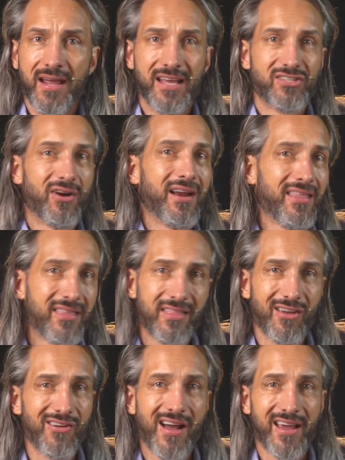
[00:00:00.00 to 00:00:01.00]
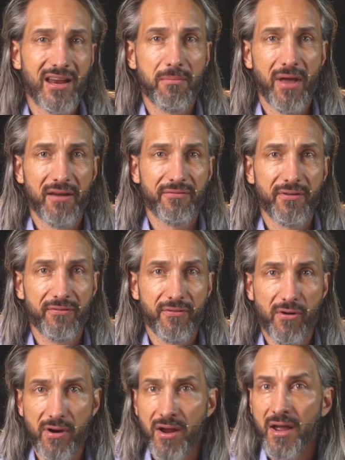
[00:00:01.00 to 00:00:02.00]
Is there anything that you're not getting benefit
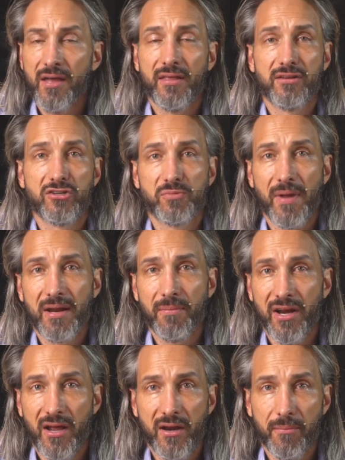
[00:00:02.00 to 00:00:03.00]
for that you're spending money on?